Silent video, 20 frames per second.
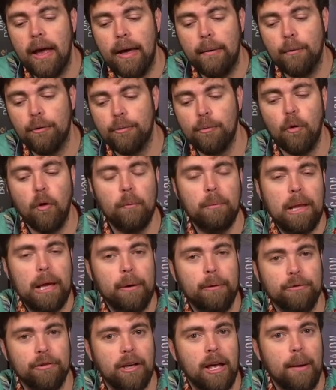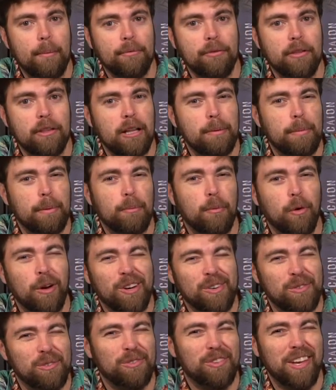and with more players, it comes a little bit more
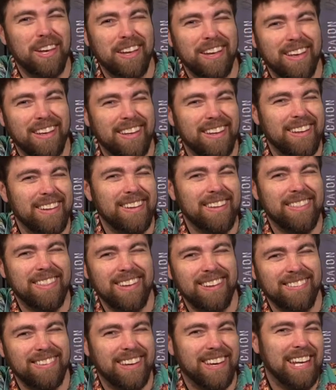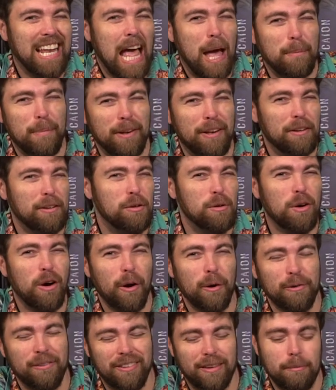interesting uh, things that can happen, and new
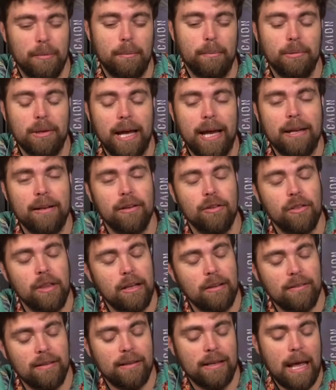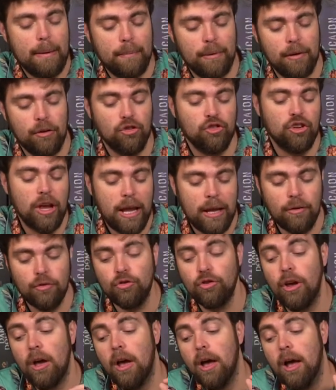cards can be played, and things can happen
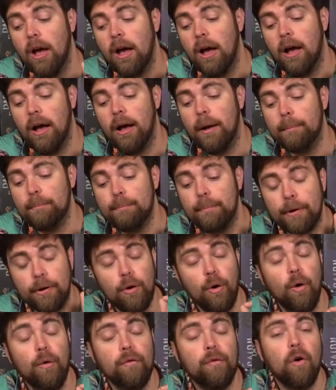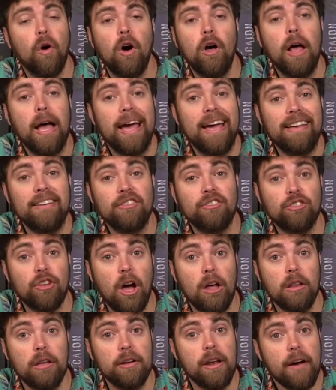change, um, but overall, a
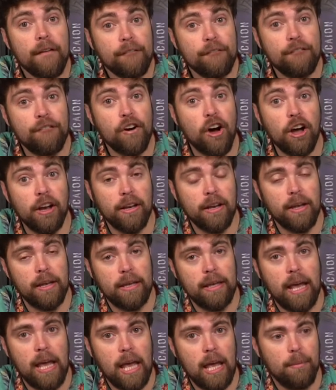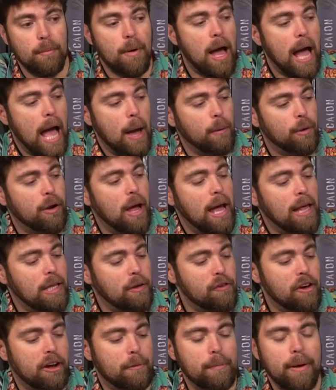solid fun game. I would
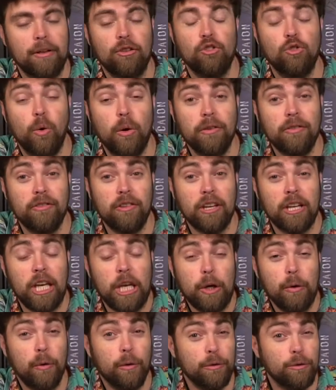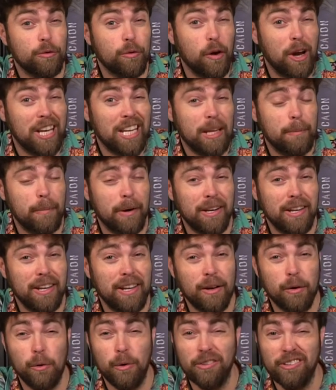highly recommend Joystick Heroes for
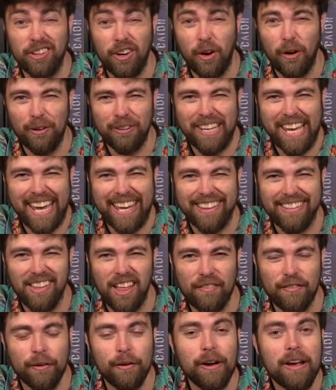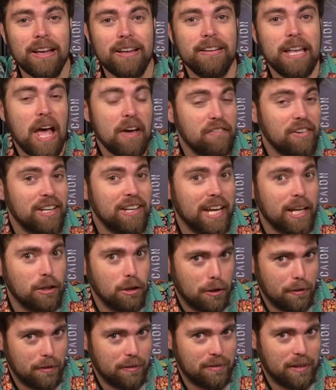anybody who is an arcade lover. Definitely take a
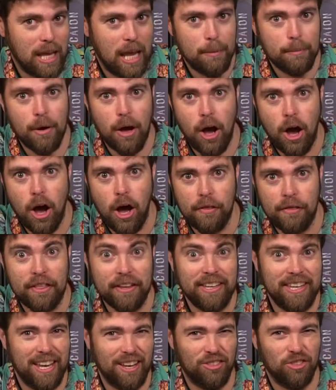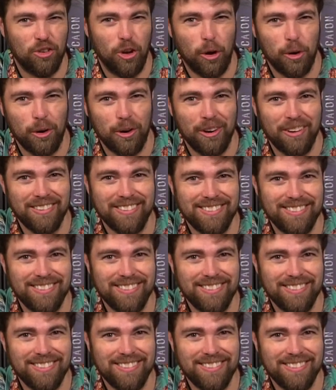look at this game on the Kickstarter.